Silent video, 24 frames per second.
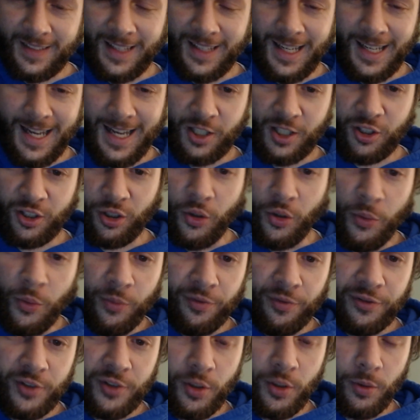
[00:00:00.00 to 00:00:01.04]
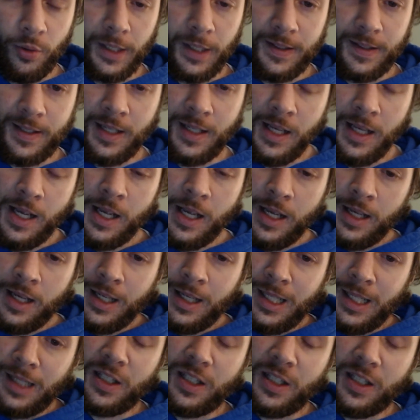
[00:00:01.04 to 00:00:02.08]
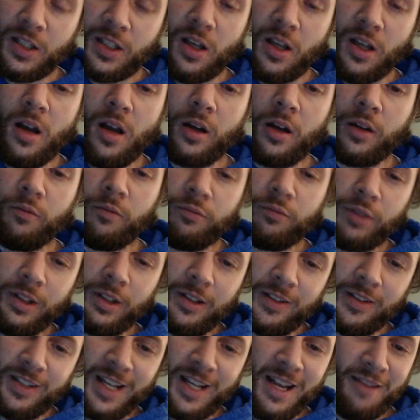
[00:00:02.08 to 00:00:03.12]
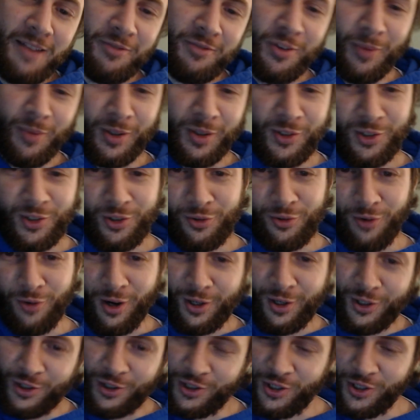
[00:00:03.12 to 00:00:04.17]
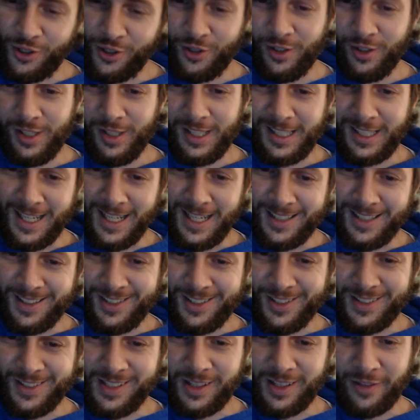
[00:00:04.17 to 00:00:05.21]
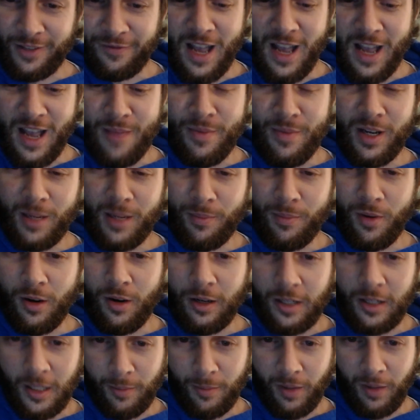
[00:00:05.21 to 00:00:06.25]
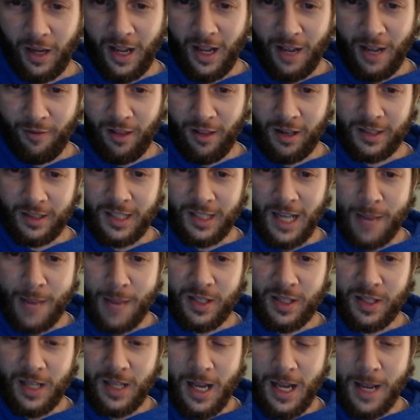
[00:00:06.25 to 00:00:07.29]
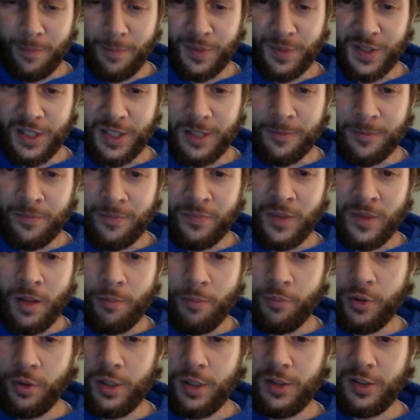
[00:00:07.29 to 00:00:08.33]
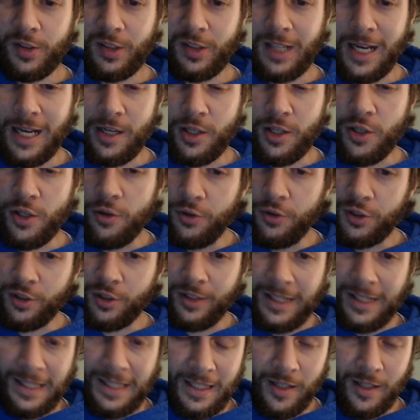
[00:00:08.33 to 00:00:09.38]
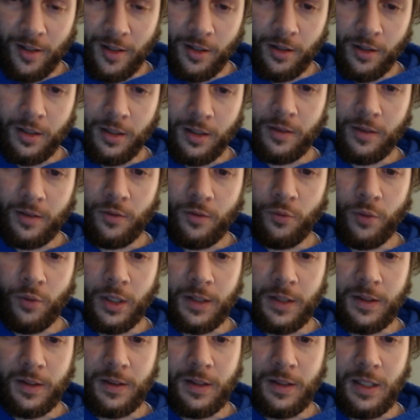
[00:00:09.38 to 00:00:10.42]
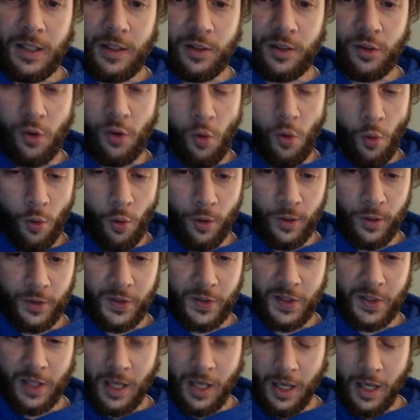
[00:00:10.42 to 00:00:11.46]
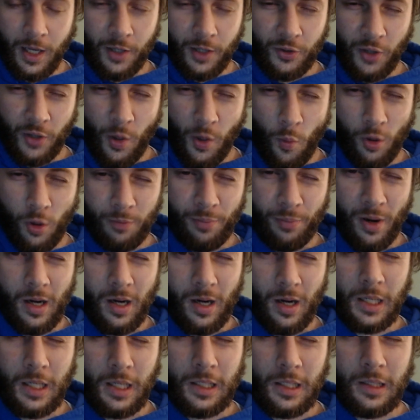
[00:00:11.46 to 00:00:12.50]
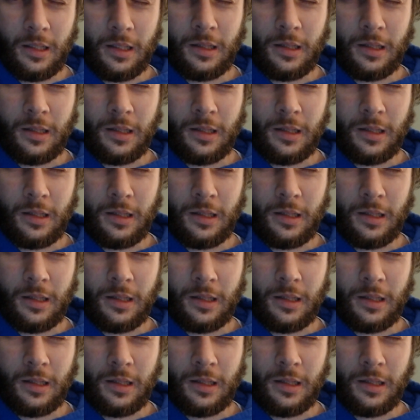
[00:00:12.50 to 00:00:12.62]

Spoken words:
that extra oomph to it. This song really doesn't have too much structure. It kind of does at the 5-minute mark. I'm going to have a lot of timestamps, but just kind of use your ear with these chords. There's only one part